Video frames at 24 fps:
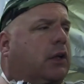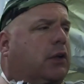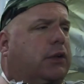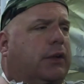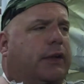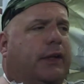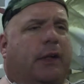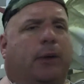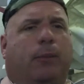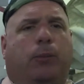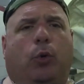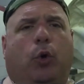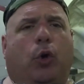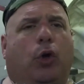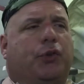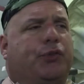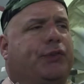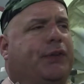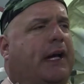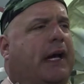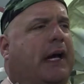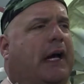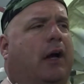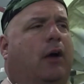clean them
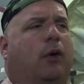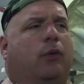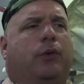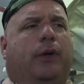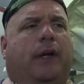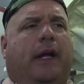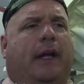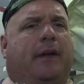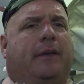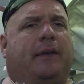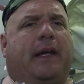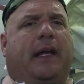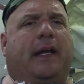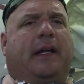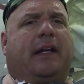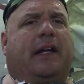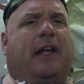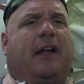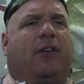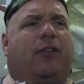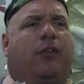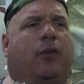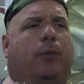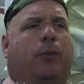all down, and
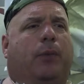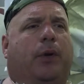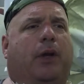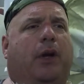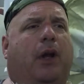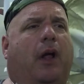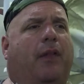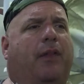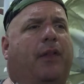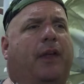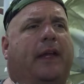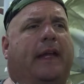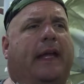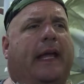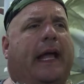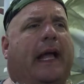then give them another